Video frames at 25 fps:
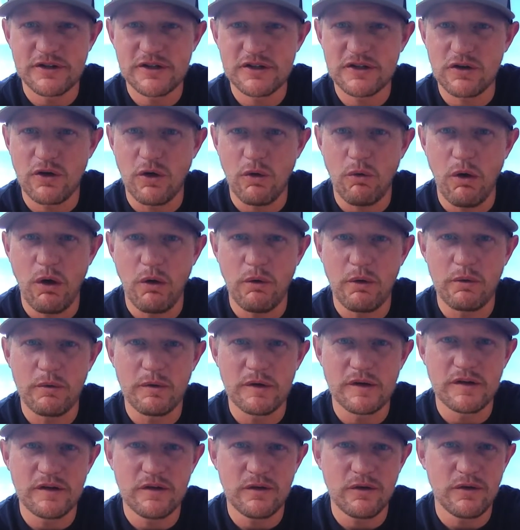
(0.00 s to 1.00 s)
So what we
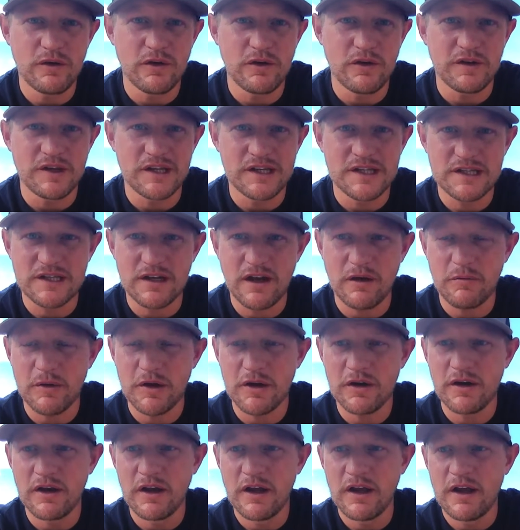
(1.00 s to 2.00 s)
would do during the
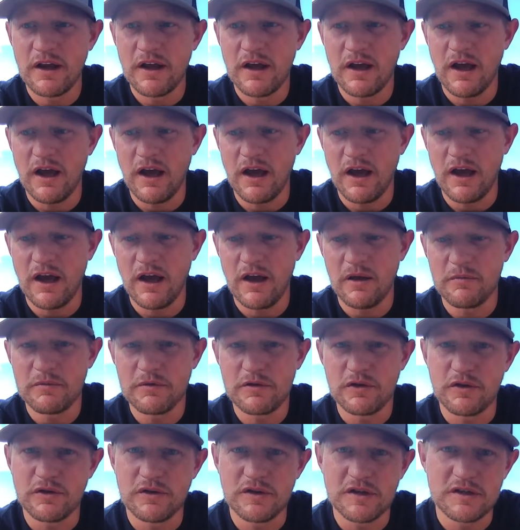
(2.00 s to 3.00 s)
summer,
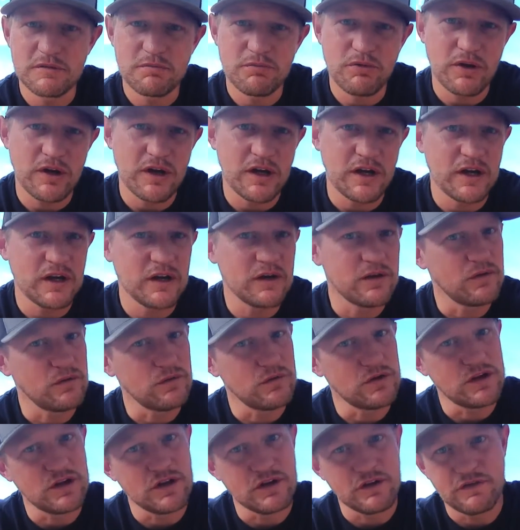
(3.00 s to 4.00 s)
during the spring,
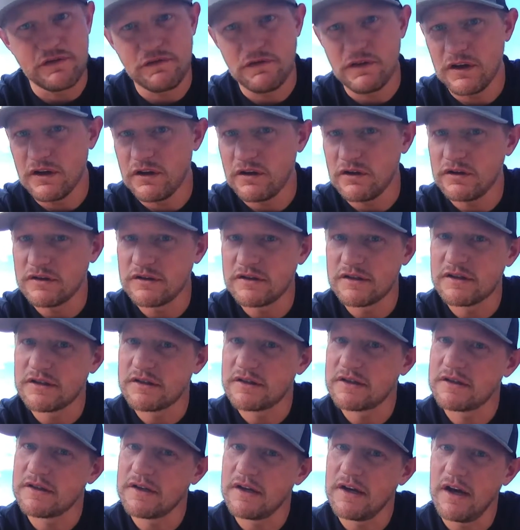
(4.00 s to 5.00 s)
clear
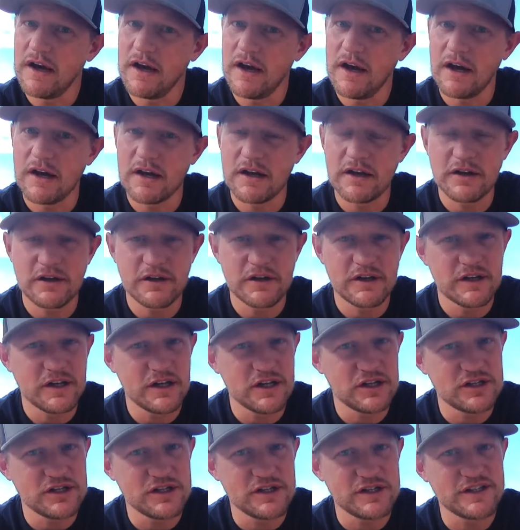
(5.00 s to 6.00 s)
fields, clearing
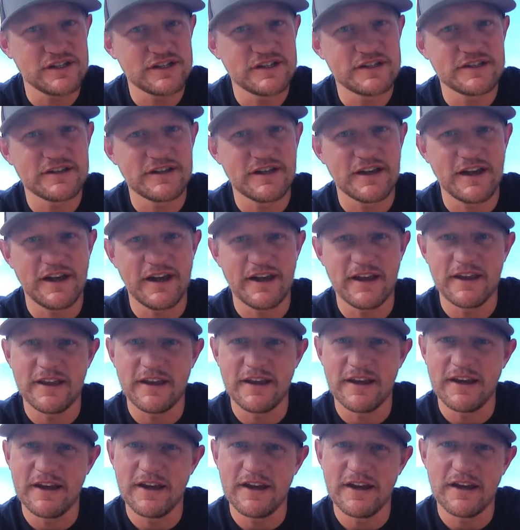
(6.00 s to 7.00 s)
ditches, and
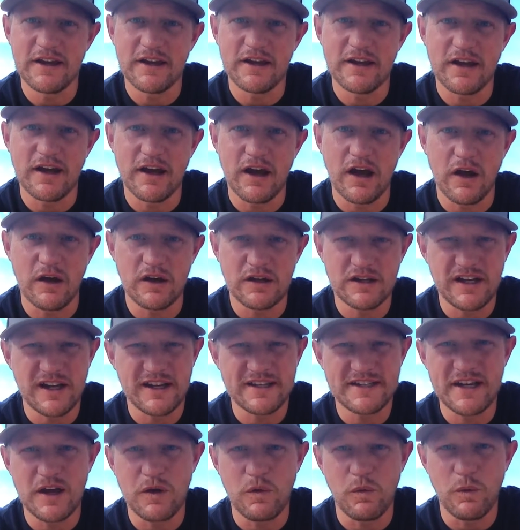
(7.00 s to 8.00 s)
then I
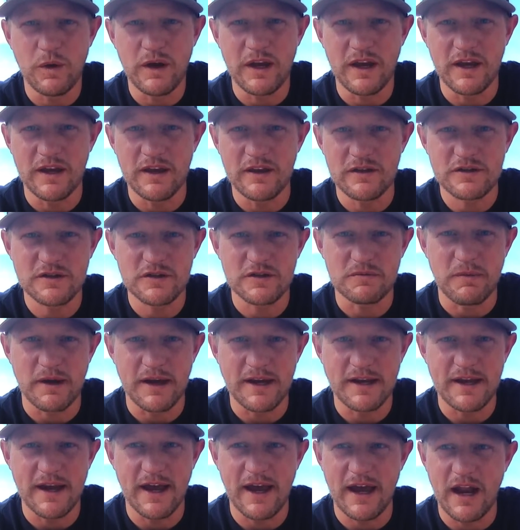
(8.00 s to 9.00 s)
say we, this was my
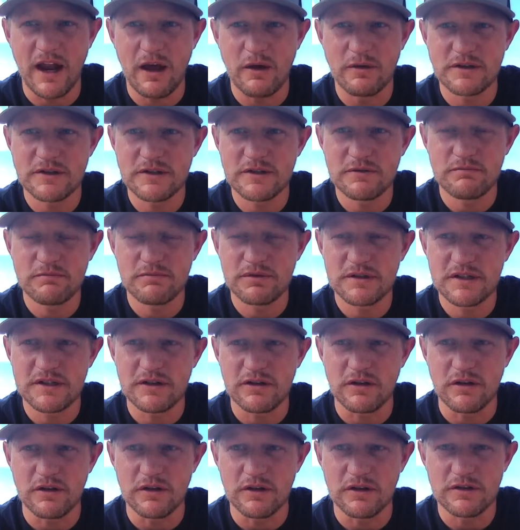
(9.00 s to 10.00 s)
dad. I was
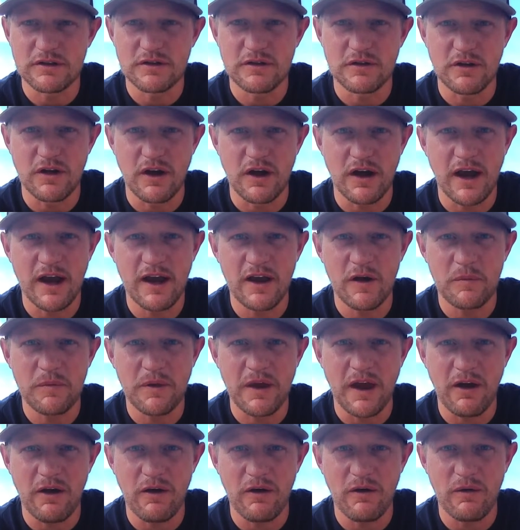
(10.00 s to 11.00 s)
still a little too young. I helped
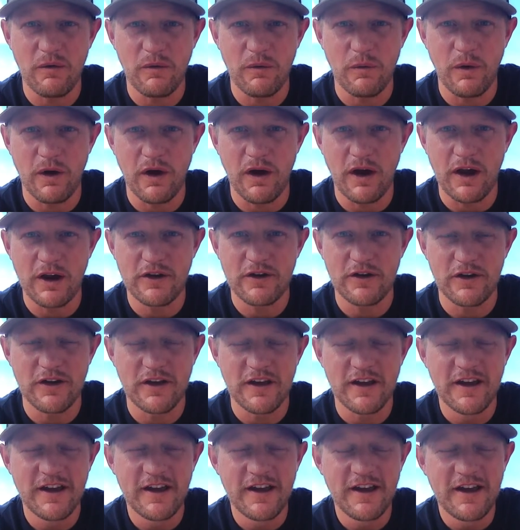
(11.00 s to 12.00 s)
out where I could.
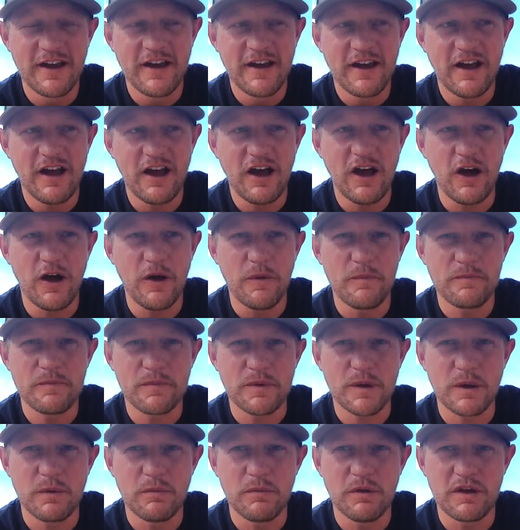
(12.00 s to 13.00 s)

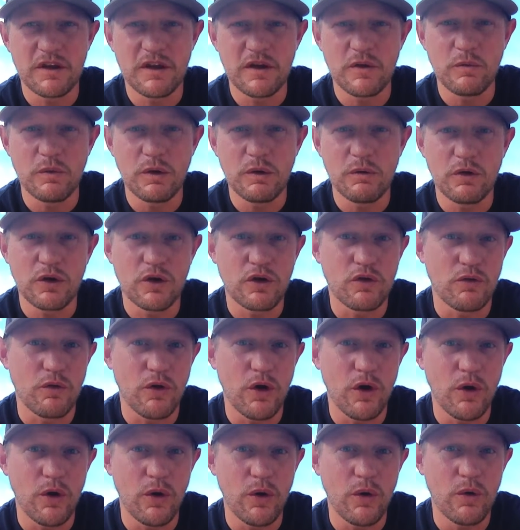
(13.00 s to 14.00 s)
But then we would
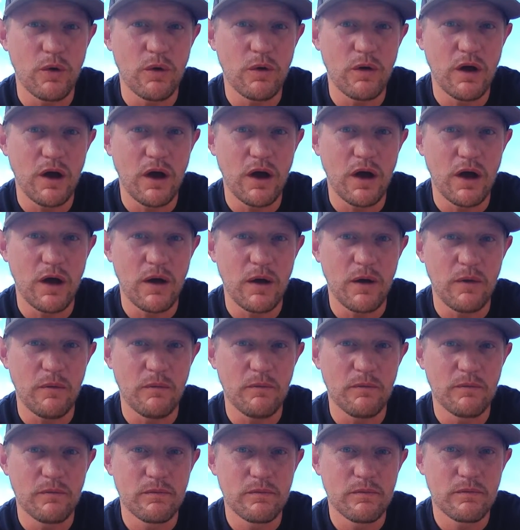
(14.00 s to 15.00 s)
grow
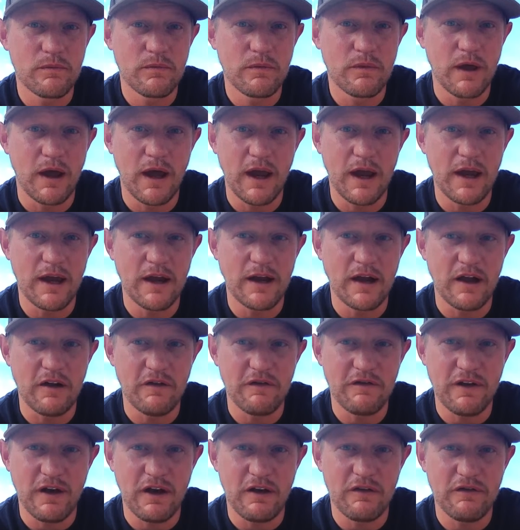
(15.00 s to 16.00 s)
hay and
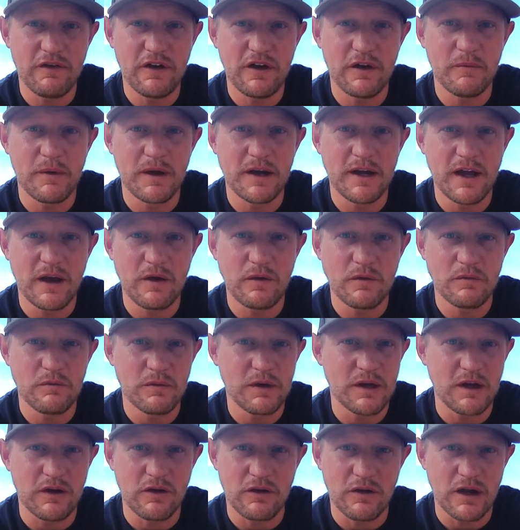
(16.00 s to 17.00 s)
alfalfa. My dad would
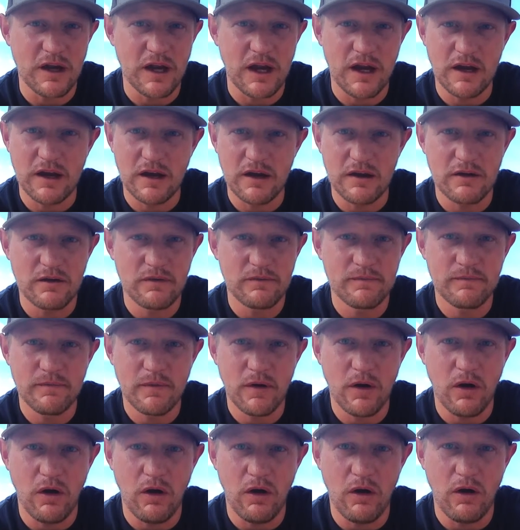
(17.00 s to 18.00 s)
be irrigating
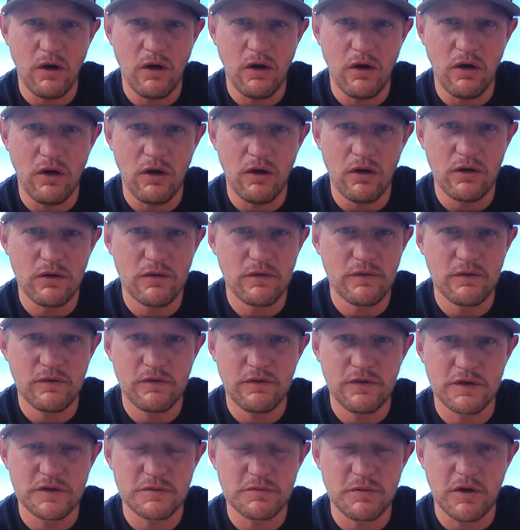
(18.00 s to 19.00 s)
all
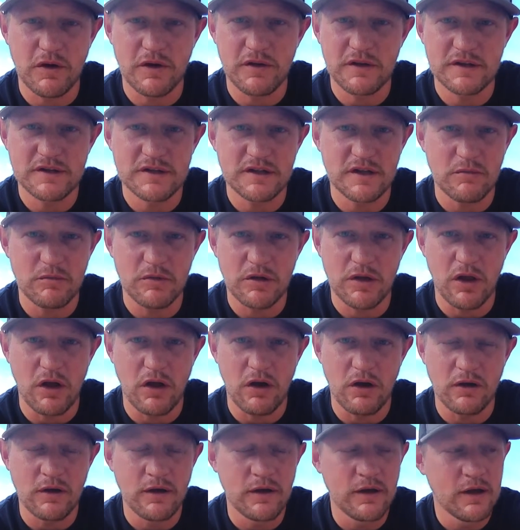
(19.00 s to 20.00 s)
first part of the summer
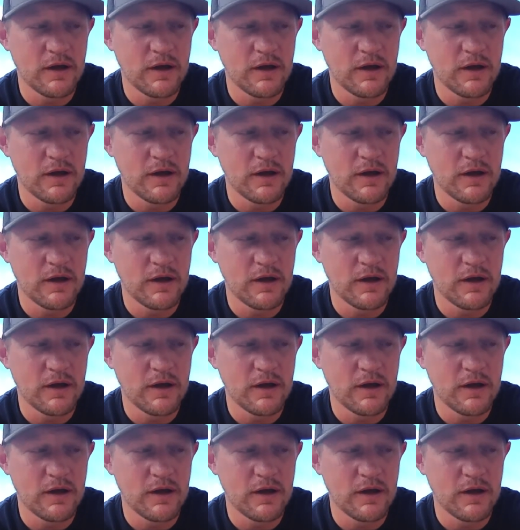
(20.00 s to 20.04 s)
long.